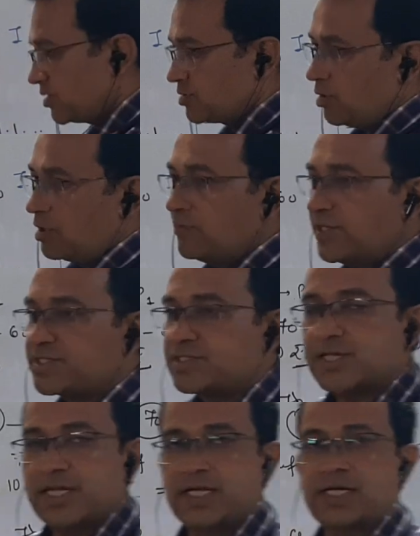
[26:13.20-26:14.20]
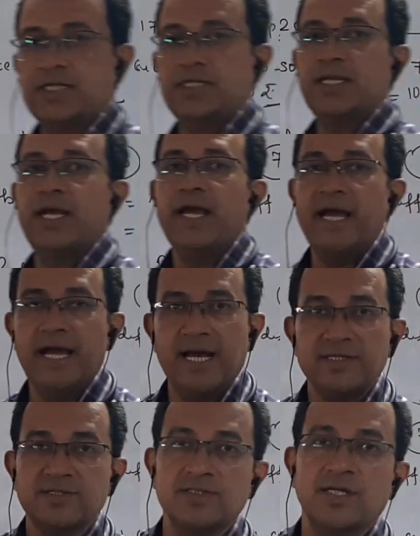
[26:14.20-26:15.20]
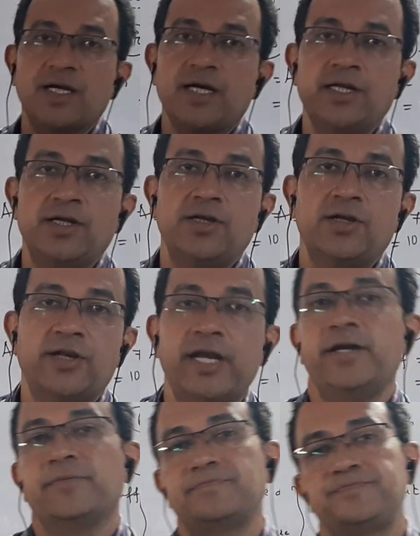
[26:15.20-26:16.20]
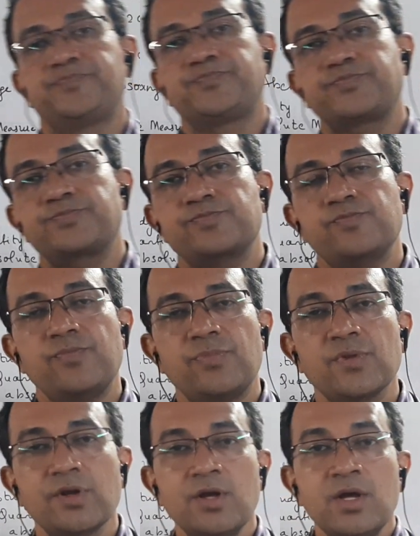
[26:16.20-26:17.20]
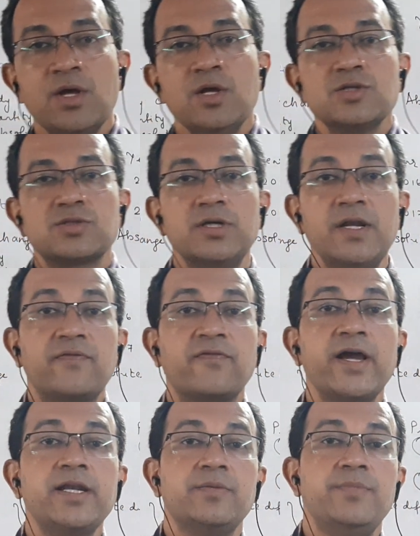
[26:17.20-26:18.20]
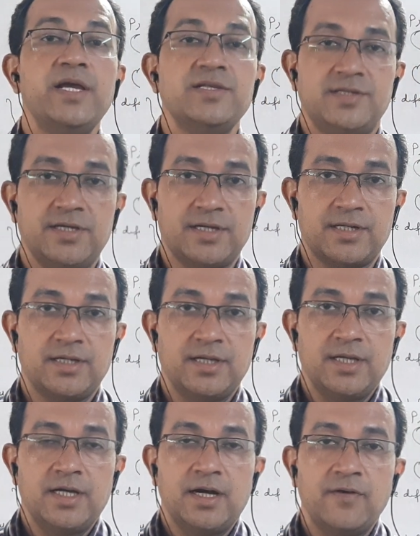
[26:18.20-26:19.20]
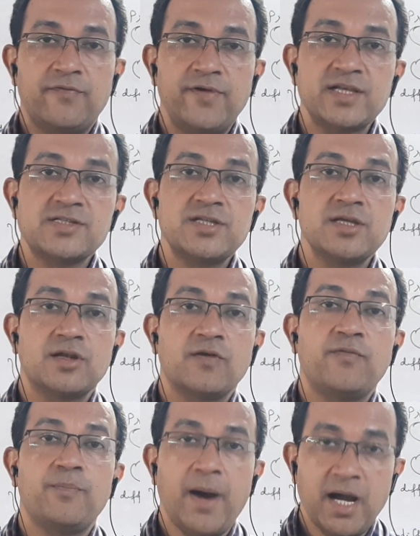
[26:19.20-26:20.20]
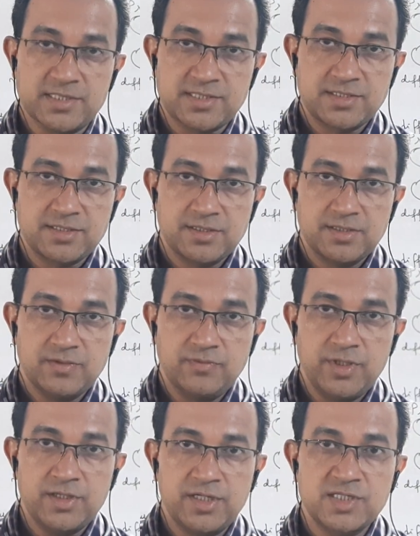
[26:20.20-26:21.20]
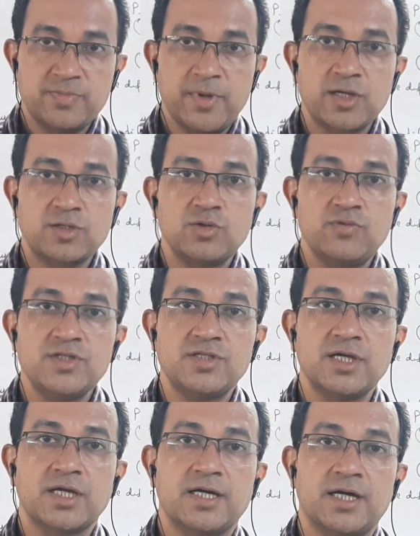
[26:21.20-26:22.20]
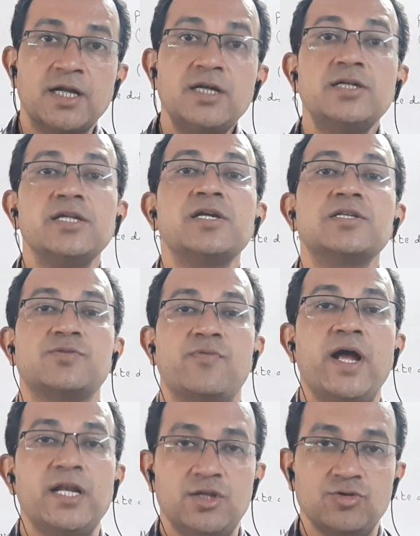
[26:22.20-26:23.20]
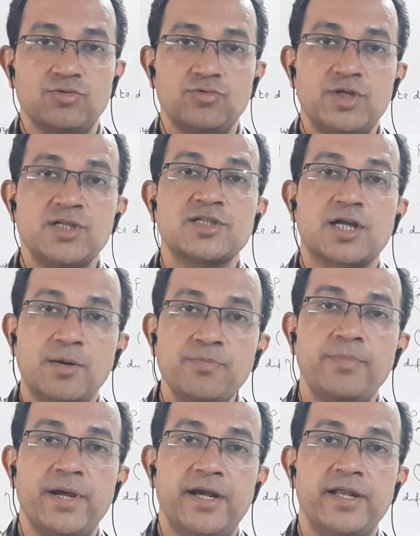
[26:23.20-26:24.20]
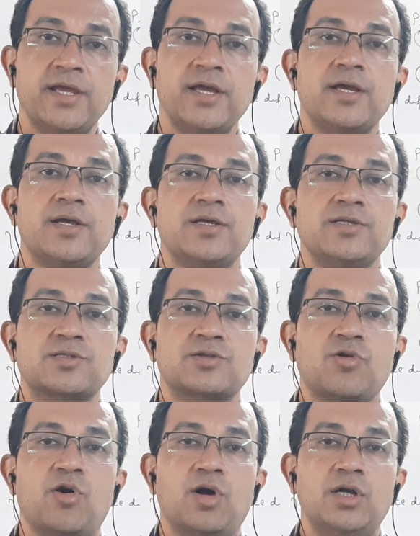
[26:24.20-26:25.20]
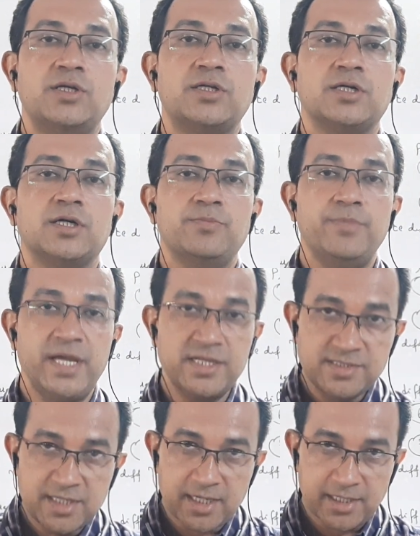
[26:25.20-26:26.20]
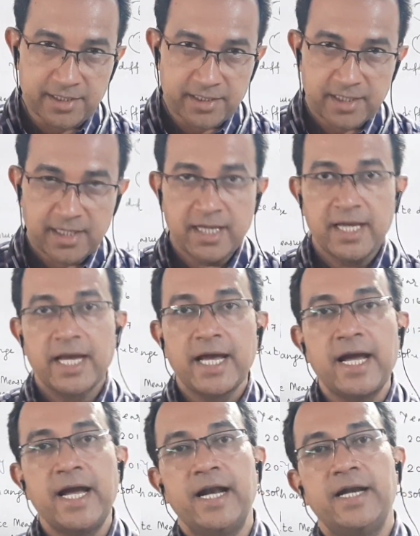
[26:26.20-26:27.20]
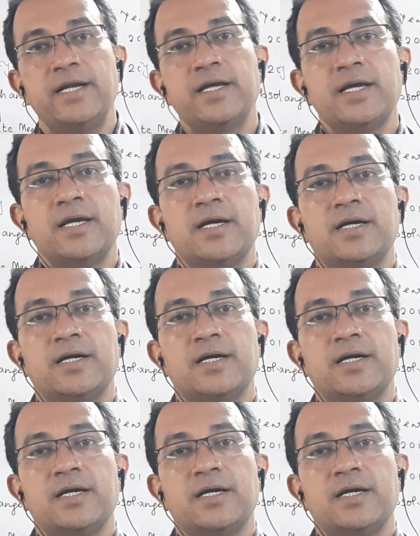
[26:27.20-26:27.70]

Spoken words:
is always taken as 100. So define base year. A fixed year of past with respect to which the current year's value is compared is called a base year, and